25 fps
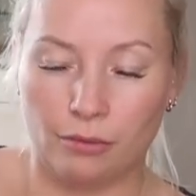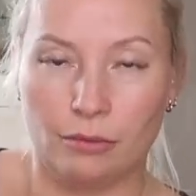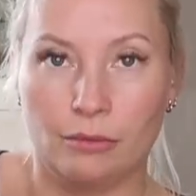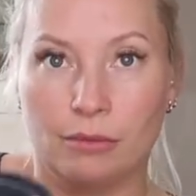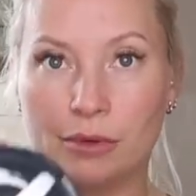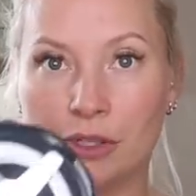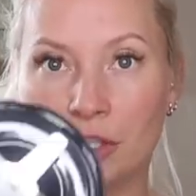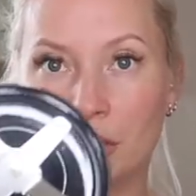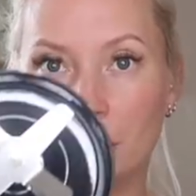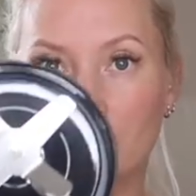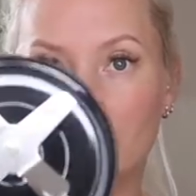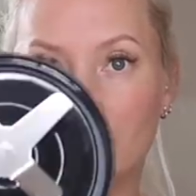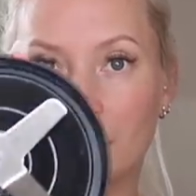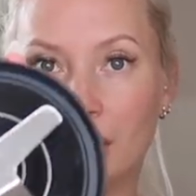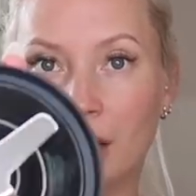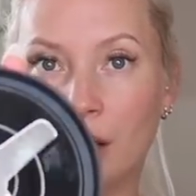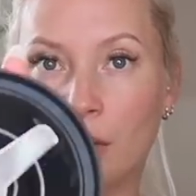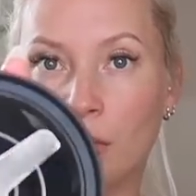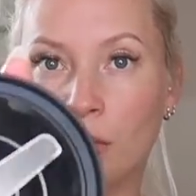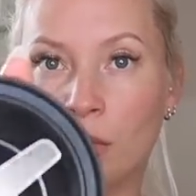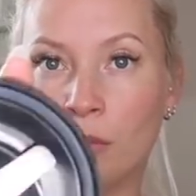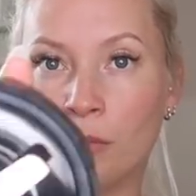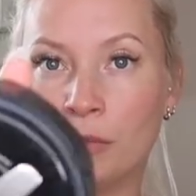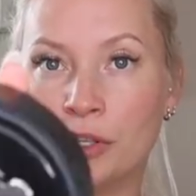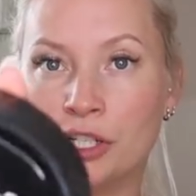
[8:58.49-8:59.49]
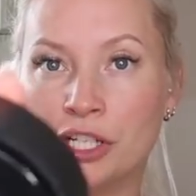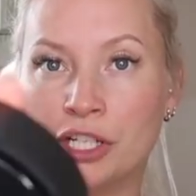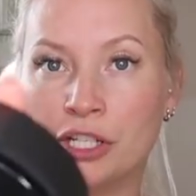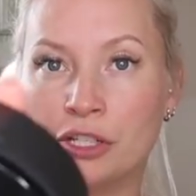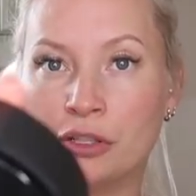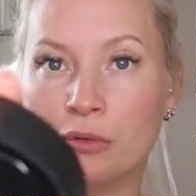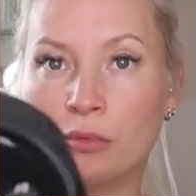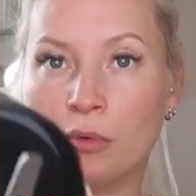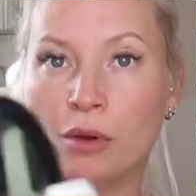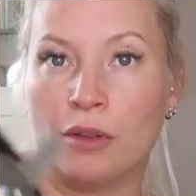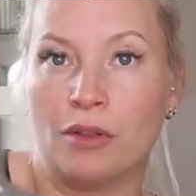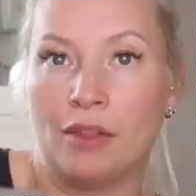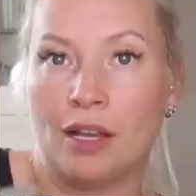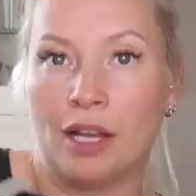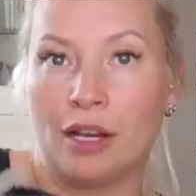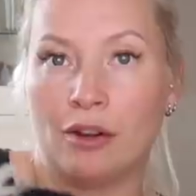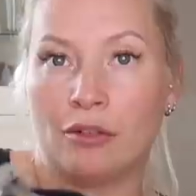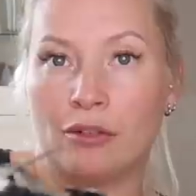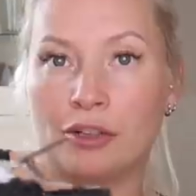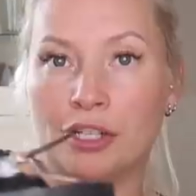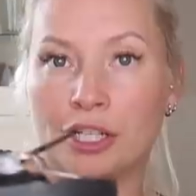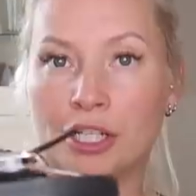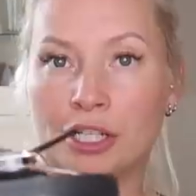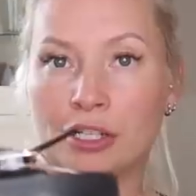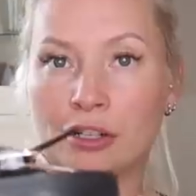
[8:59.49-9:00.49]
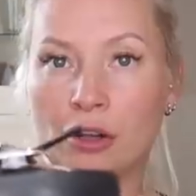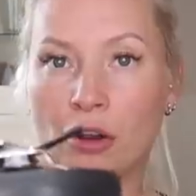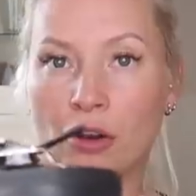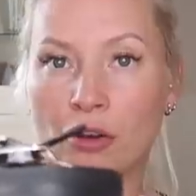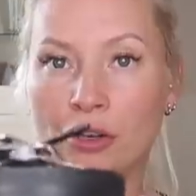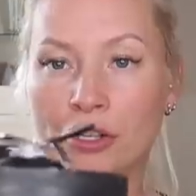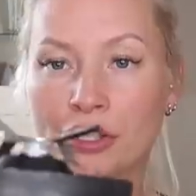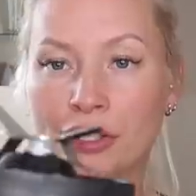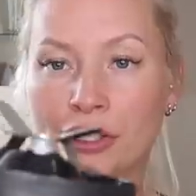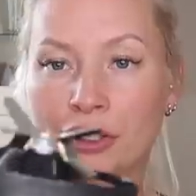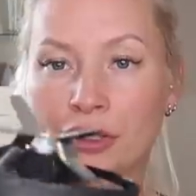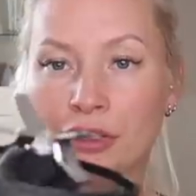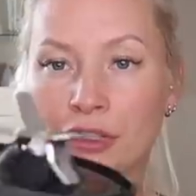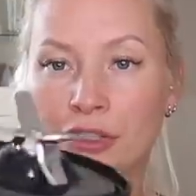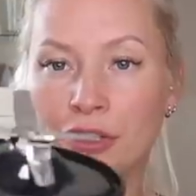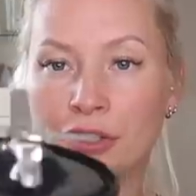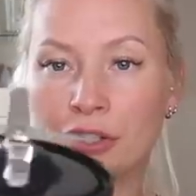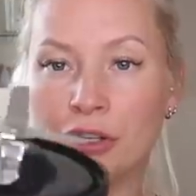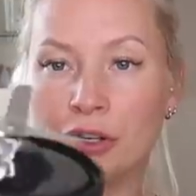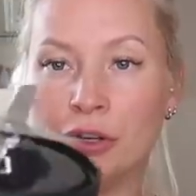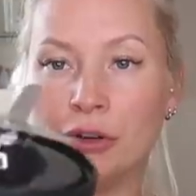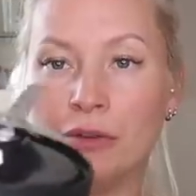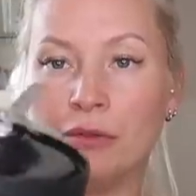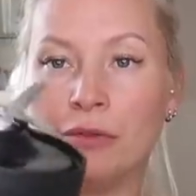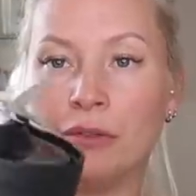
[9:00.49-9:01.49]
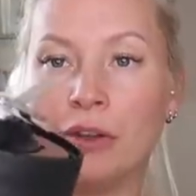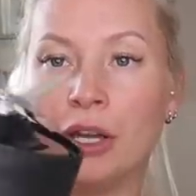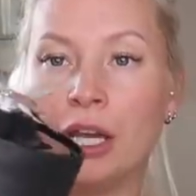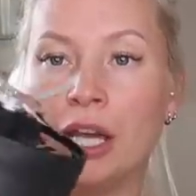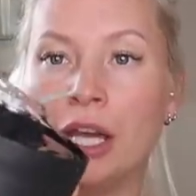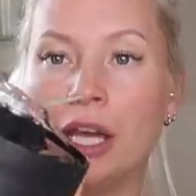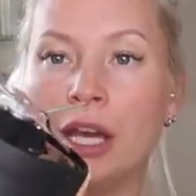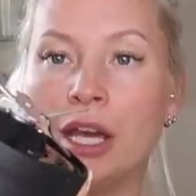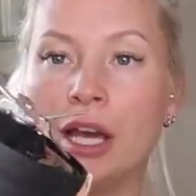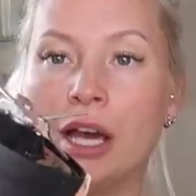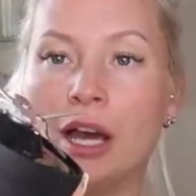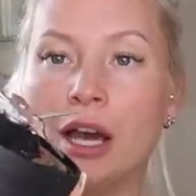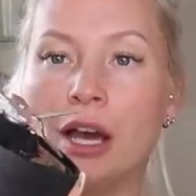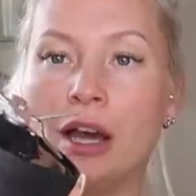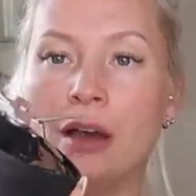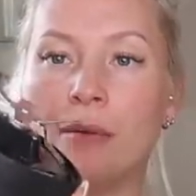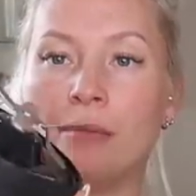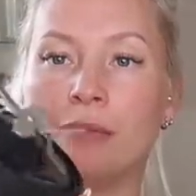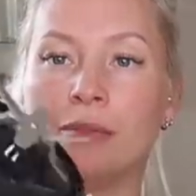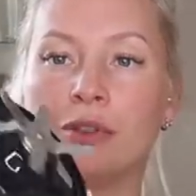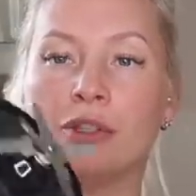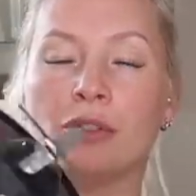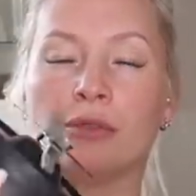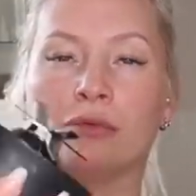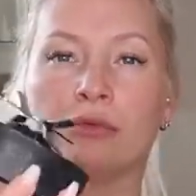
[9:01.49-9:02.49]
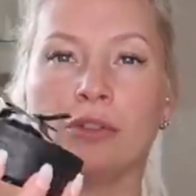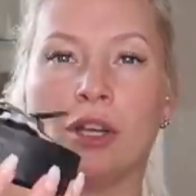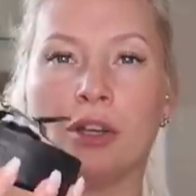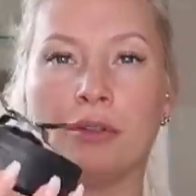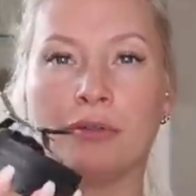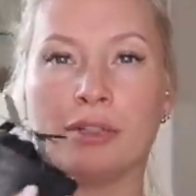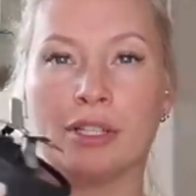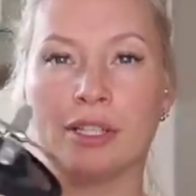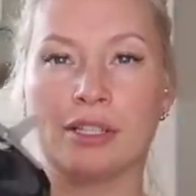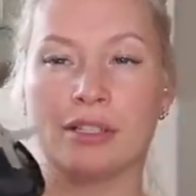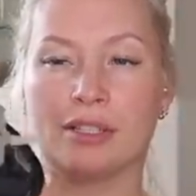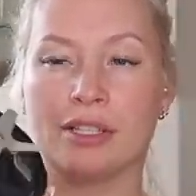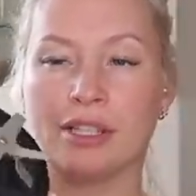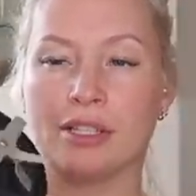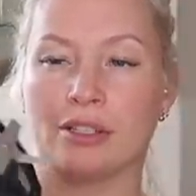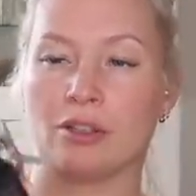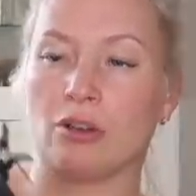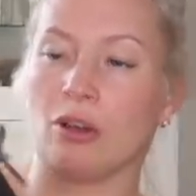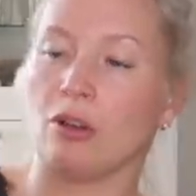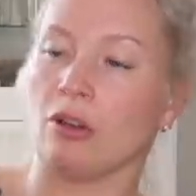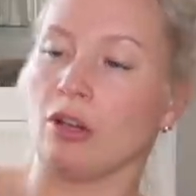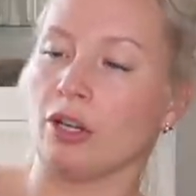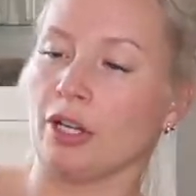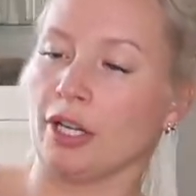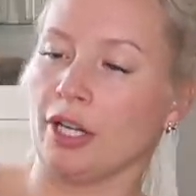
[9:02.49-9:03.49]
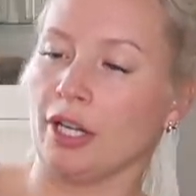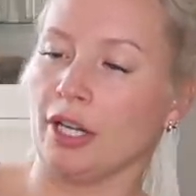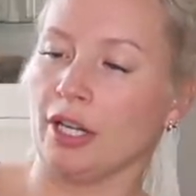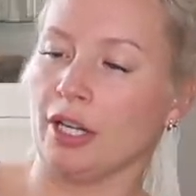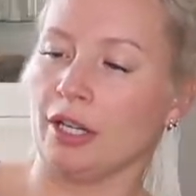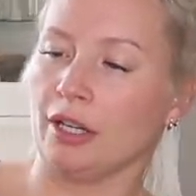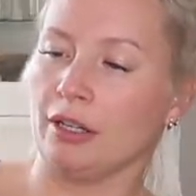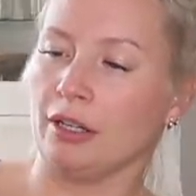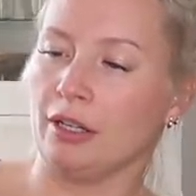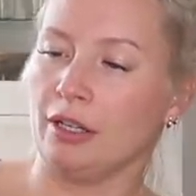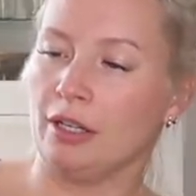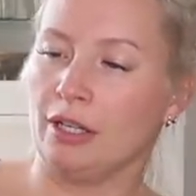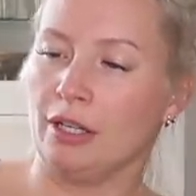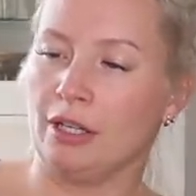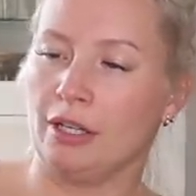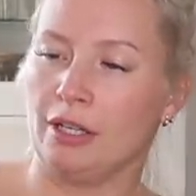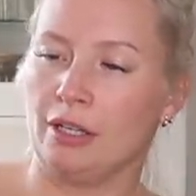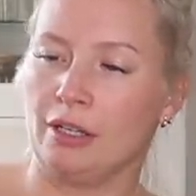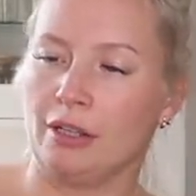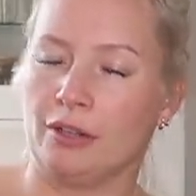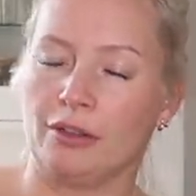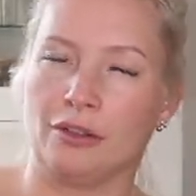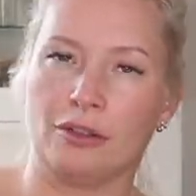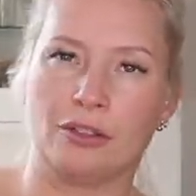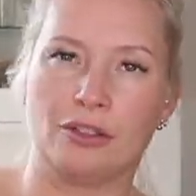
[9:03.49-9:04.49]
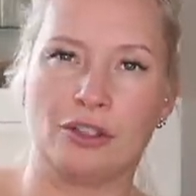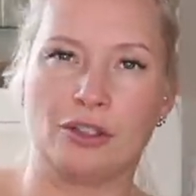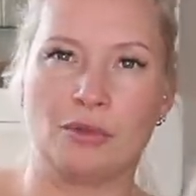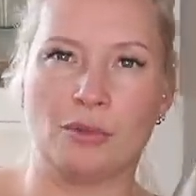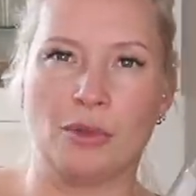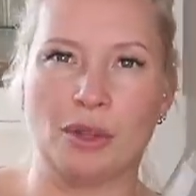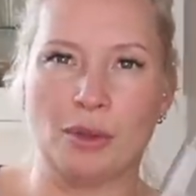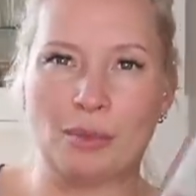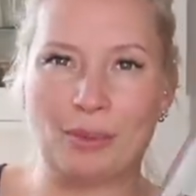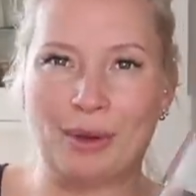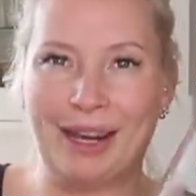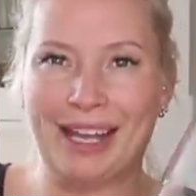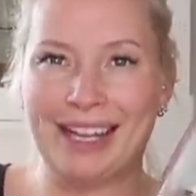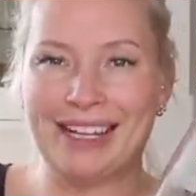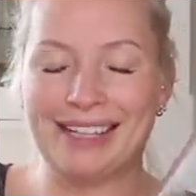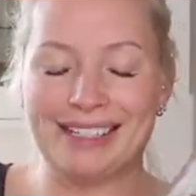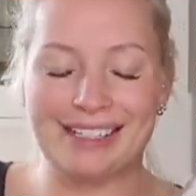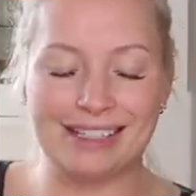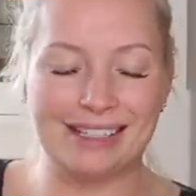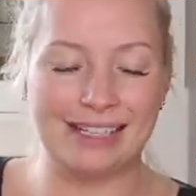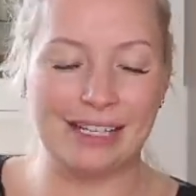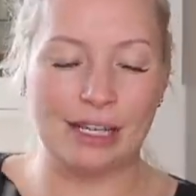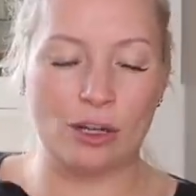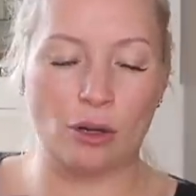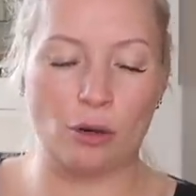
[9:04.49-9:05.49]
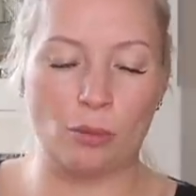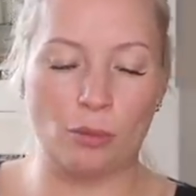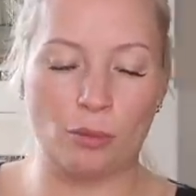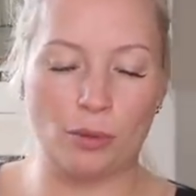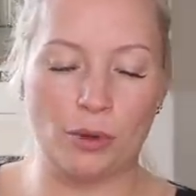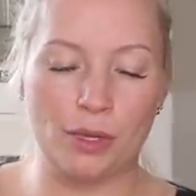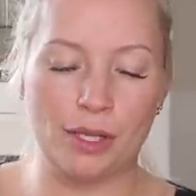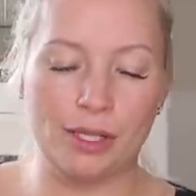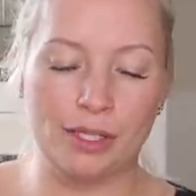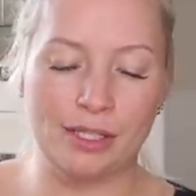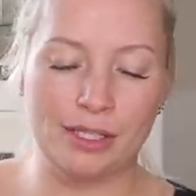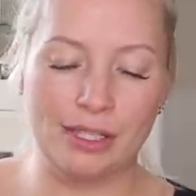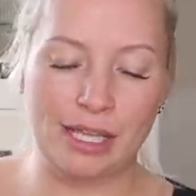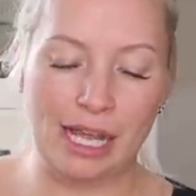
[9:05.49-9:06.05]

which is that one, which is the one that crushes ice and stuff. You'll notice because it's got like a, some of the blades stick upwards.